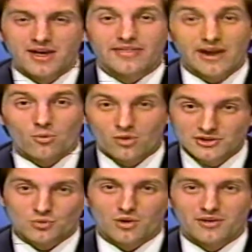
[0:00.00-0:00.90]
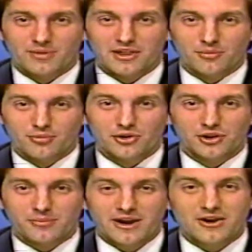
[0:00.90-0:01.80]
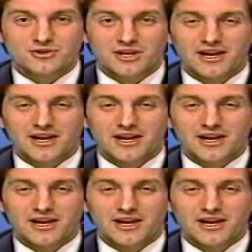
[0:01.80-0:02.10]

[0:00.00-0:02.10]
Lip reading: that was won by the Brearley Bears.